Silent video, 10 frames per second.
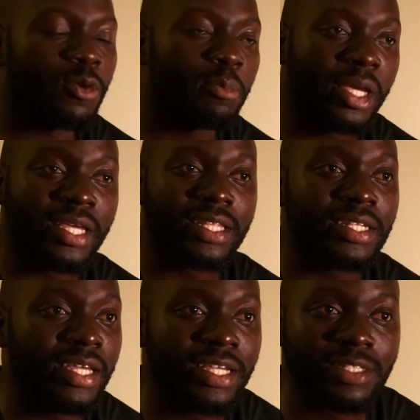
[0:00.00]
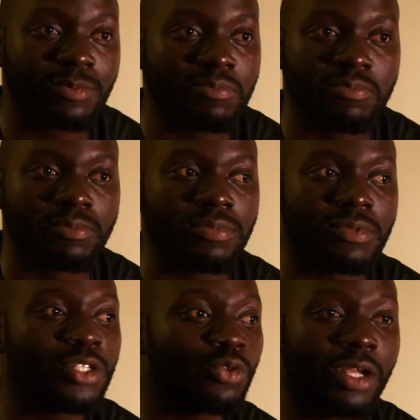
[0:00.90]
back in the days,
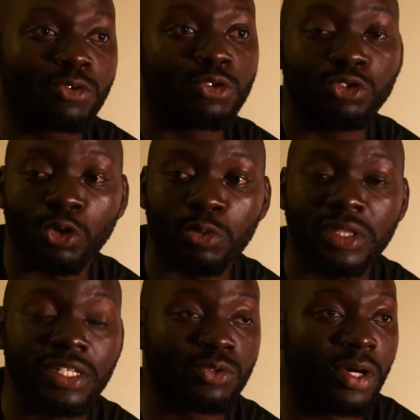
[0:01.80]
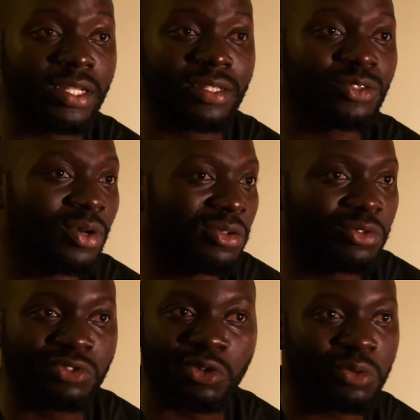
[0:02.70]
this one couldn't joke with this one, this one
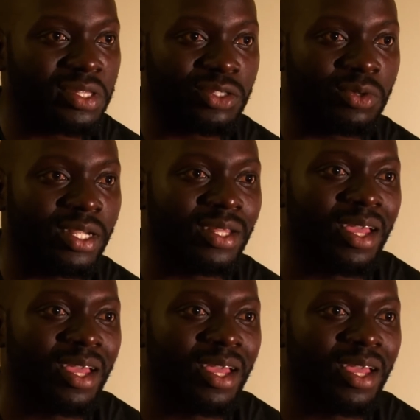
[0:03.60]
couldn't joke with this one.